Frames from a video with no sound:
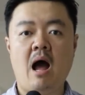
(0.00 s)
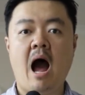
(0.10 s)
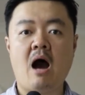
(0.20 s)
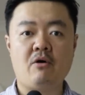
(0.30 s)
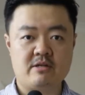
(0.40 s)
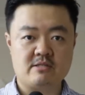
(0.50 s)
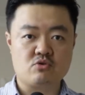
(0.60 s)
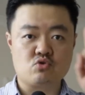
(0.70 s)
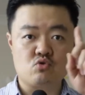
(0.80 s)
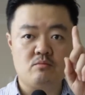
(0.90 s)
how is
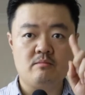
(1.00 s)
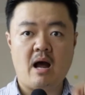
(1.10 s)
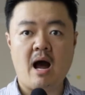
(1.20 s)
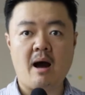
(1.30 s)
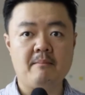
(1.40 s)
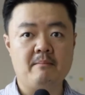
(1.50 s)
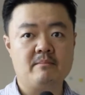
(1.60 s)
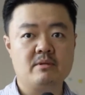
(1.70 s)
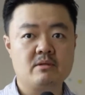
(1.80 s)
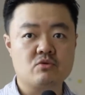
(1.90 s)
the room
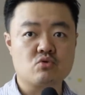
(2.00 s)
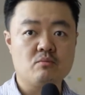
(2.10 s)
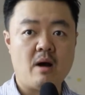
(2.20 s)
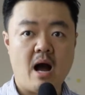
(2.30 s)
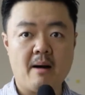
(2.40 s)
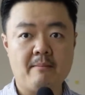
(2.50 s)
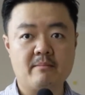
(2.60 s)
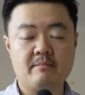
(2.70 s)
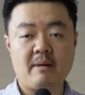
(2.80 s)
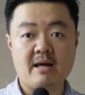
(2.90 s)
hum? Room
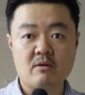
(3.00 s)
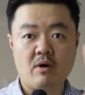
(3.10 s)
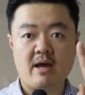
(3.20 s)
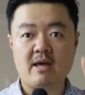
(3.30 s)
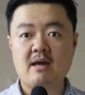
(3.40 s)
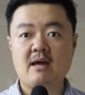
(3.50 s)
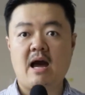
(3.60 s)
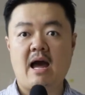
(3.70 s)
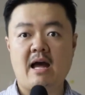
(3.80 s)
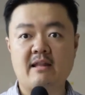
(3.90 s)
hum. By the way,
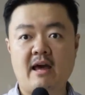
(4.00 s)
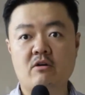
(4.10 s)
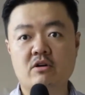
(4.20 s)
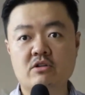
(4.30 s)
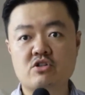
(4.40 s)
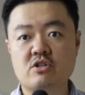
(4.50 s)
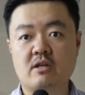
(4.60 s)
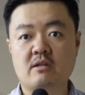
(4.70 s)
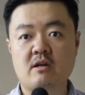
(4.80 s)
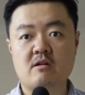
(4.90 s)
I had the air
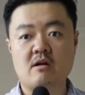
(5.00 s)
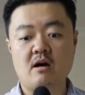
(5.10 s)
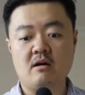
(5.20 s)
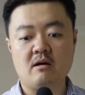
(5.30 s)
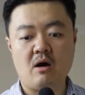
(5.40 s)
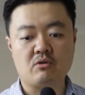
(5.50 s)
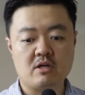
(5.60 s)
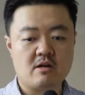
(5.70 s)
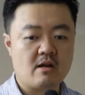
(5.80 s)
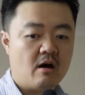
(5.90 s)
conditioning turned on. I'll turn it